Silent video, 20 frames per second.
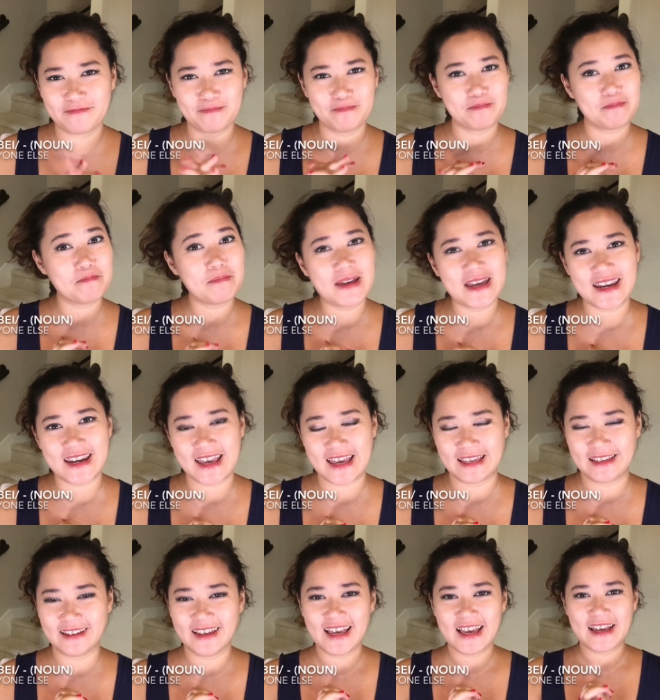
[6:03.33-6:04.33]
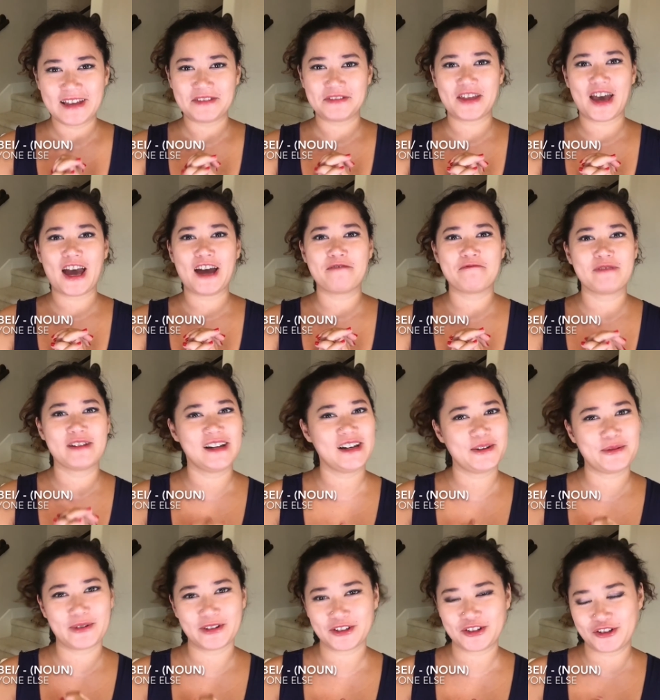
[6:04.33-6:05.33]
meaning that I really
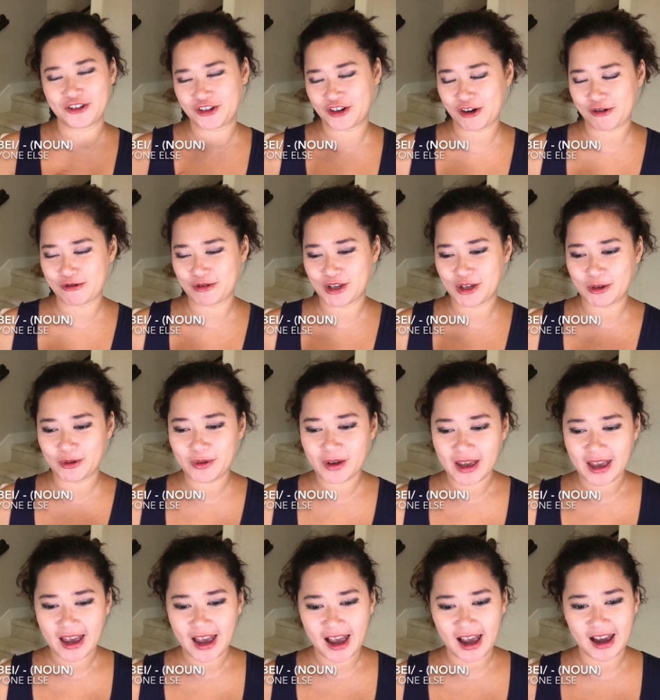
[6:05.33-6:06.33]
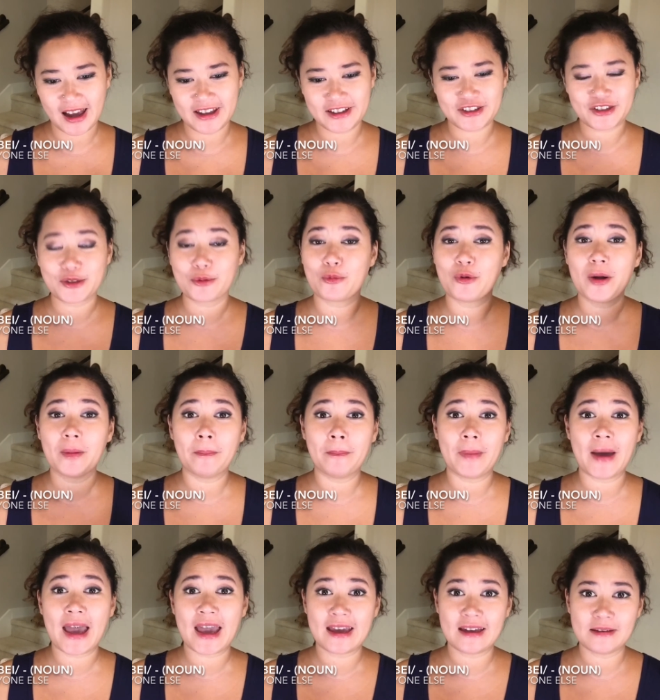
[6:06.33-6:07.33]
want to show you. Uh, is the word
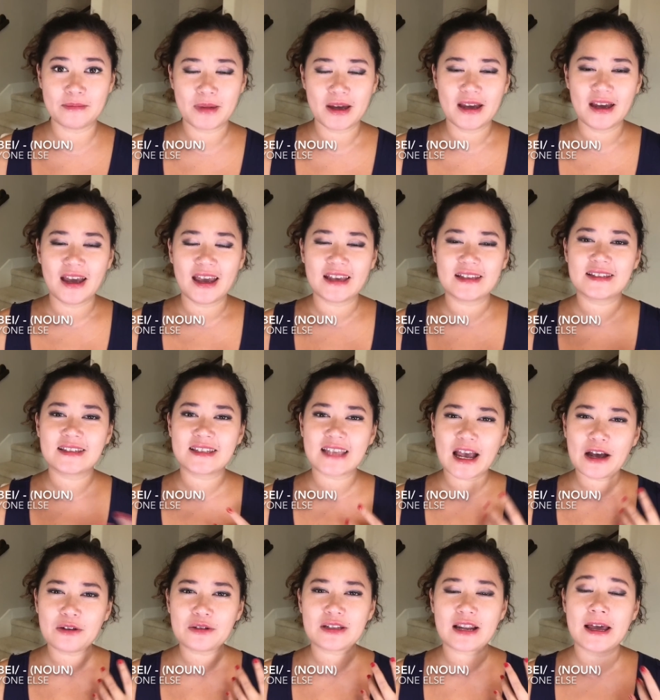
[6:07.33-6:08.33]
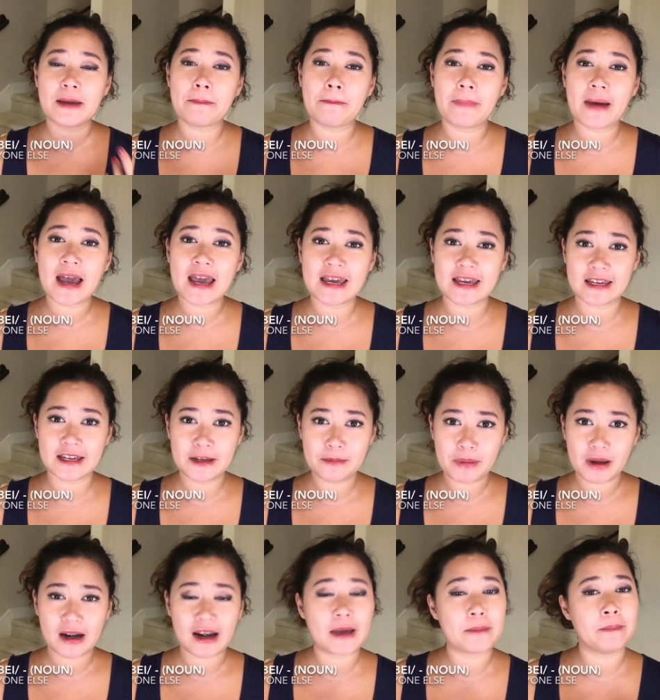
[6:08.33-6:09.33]
babe. It sounds like babe,
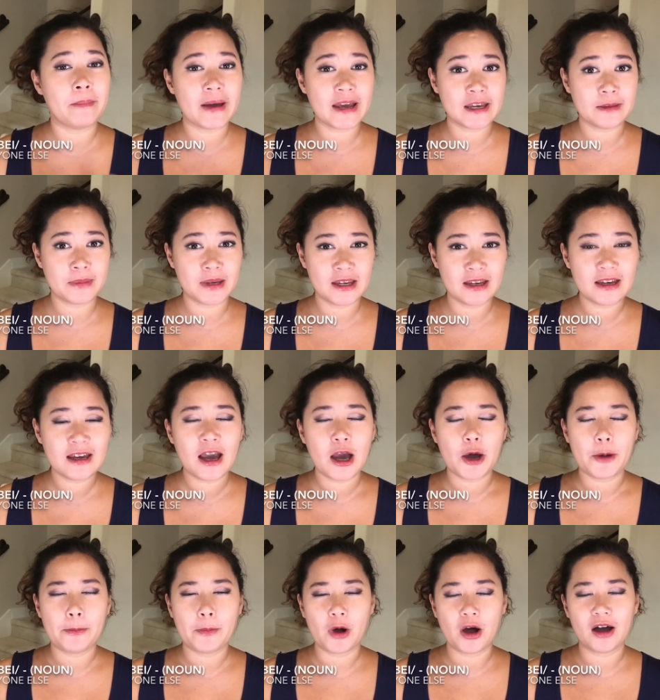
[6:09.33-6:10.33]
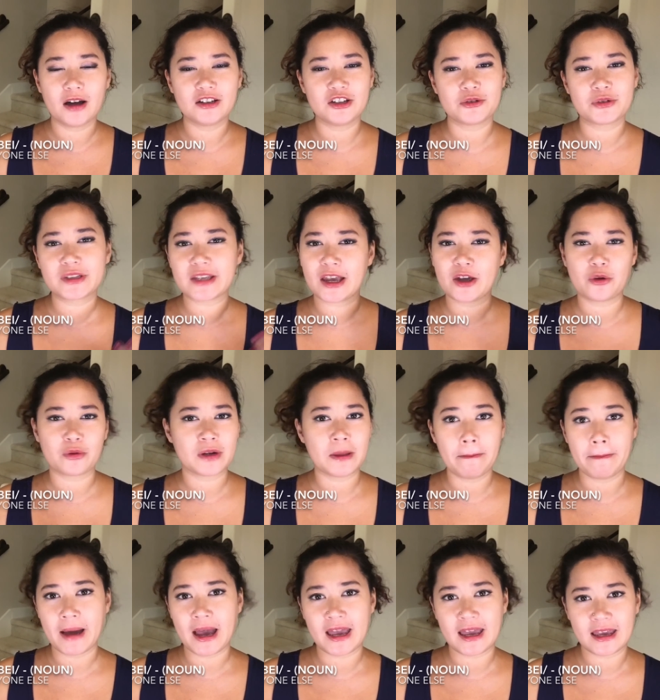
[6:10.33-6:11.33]
like baby, but you say only
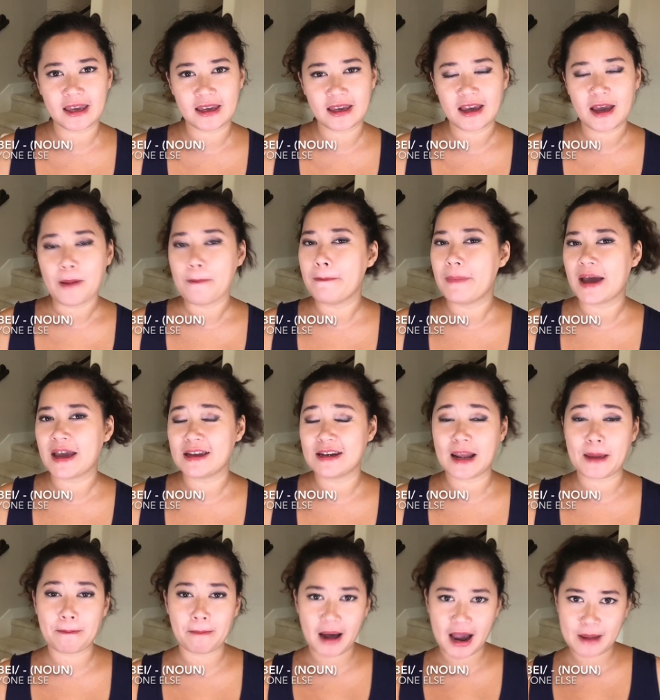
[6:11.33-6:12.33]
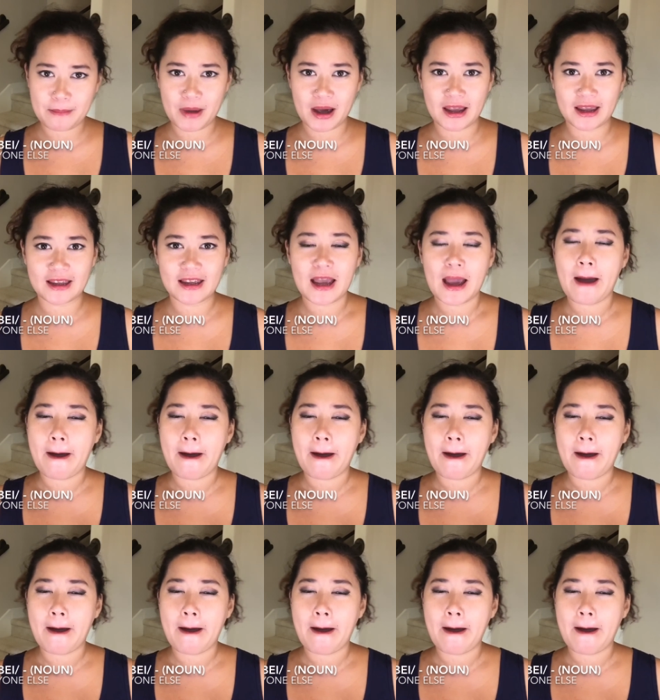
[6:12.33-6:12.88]
babe like my bae,